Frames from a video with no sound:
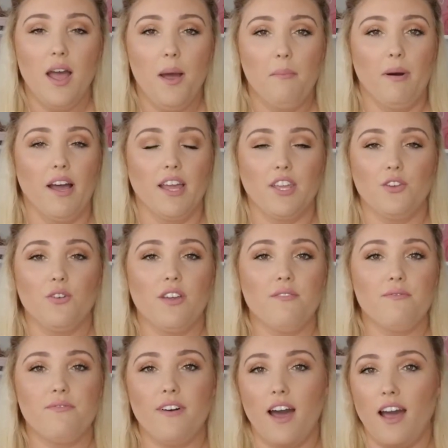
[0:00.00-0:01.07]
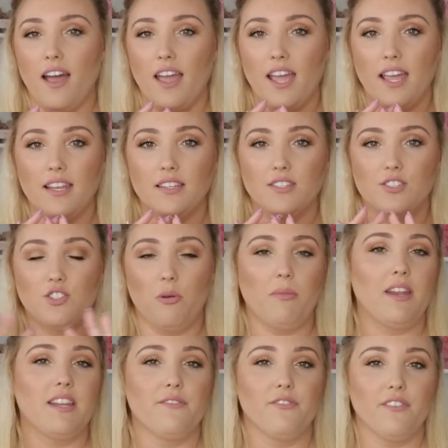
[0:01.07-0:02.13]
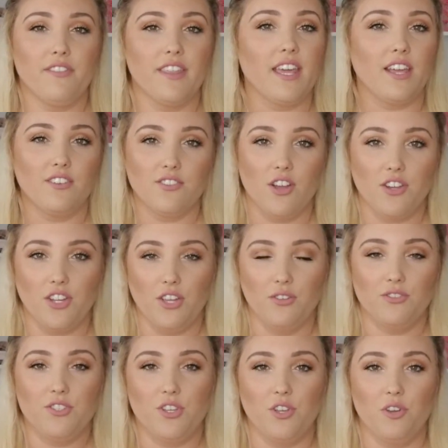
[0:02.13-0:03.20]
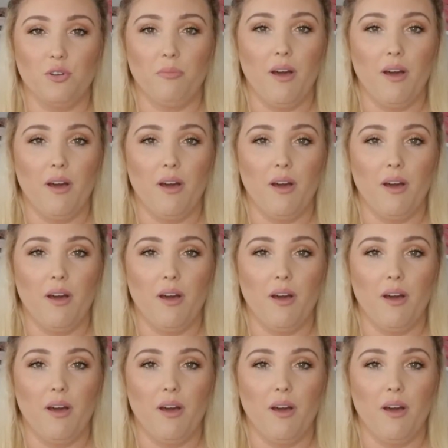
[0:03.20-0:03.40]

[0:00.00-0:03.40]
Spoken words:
but you can find so many different things on YouTube.